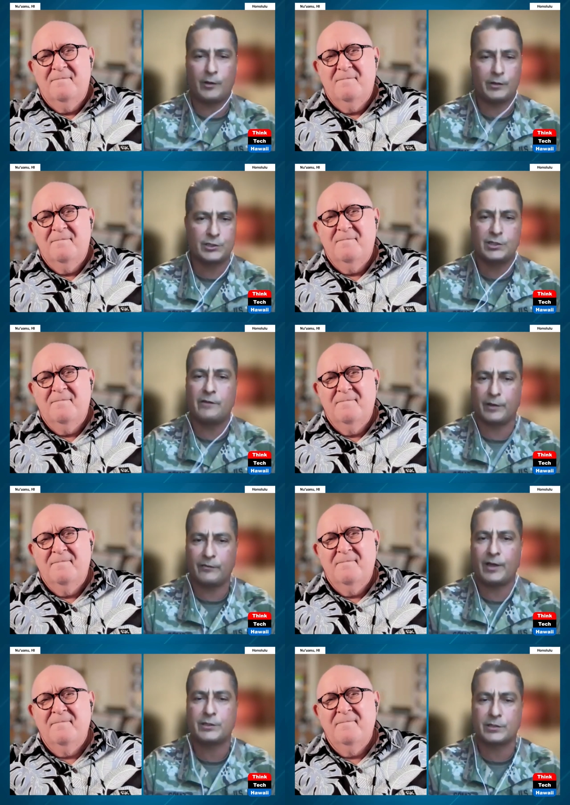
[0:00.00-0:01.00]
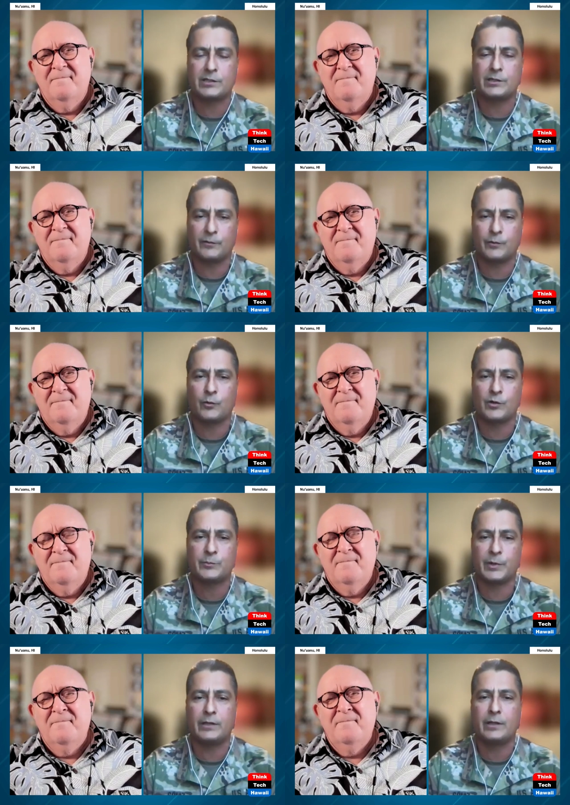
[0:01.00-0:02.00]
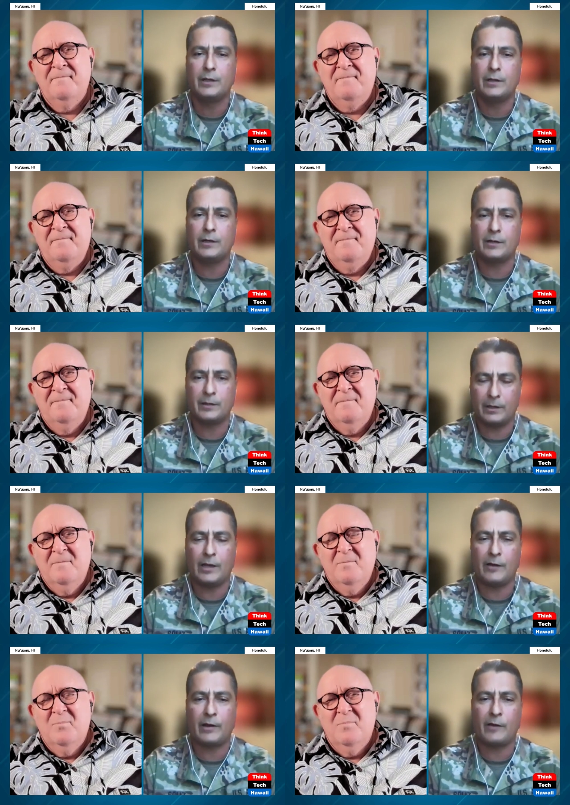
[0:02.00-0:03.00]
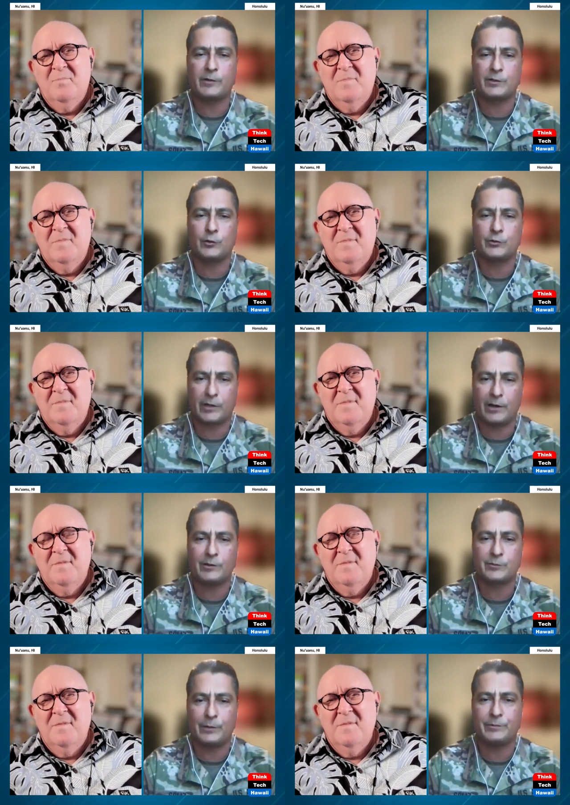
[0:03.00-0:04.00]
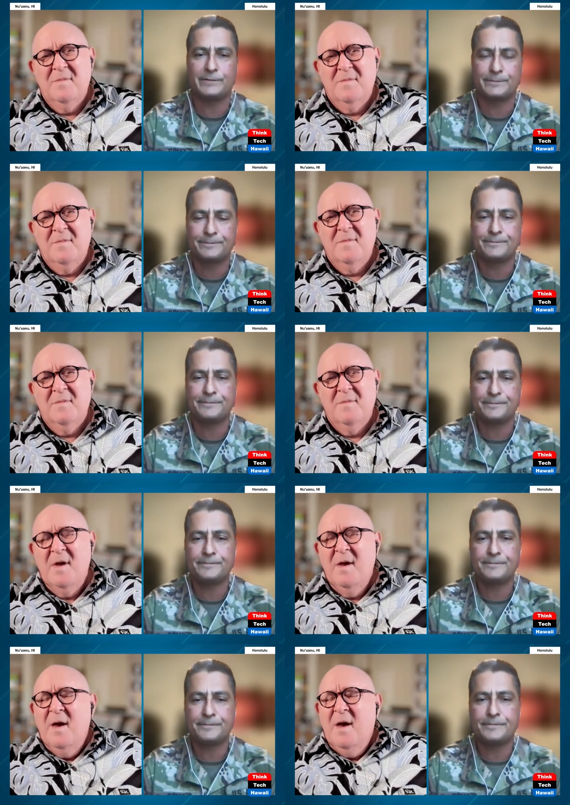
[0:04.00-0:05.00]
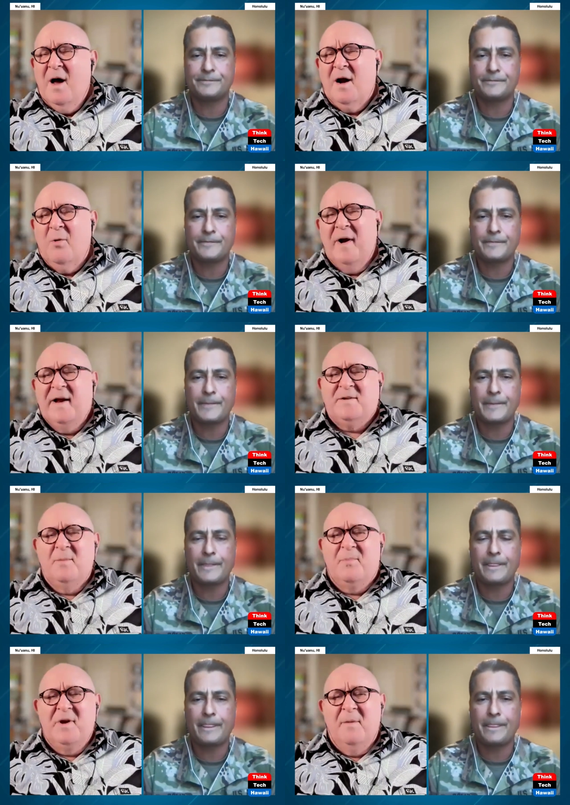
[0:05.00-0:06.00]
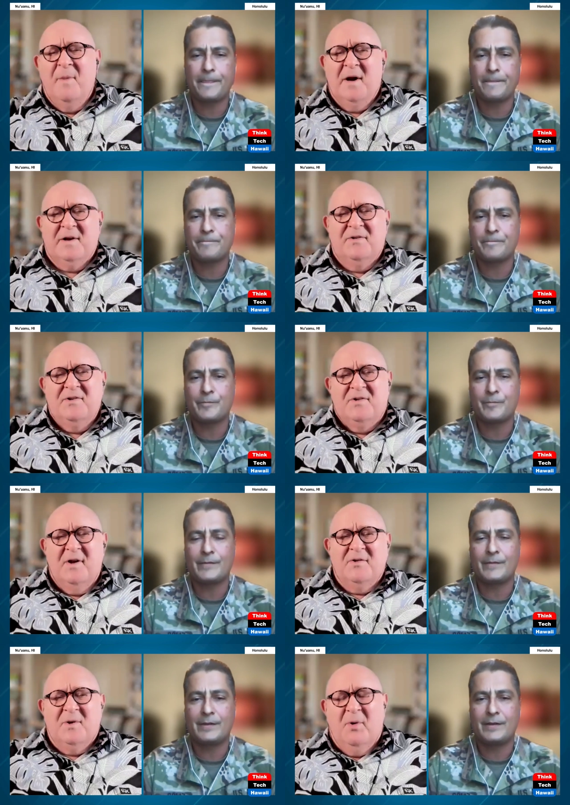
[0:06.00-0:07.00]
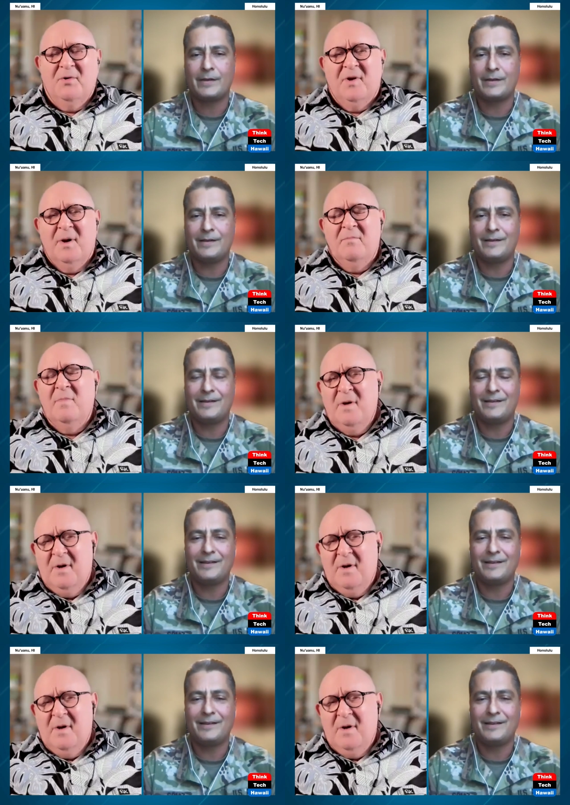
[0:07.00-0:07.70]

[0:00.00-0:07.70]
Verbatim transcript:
Speaker 1: follow the Geneva Convention still, of course, but every soldier carries a weapon.
Speaker 2: How do I get to be a medic these days? Suppose I'm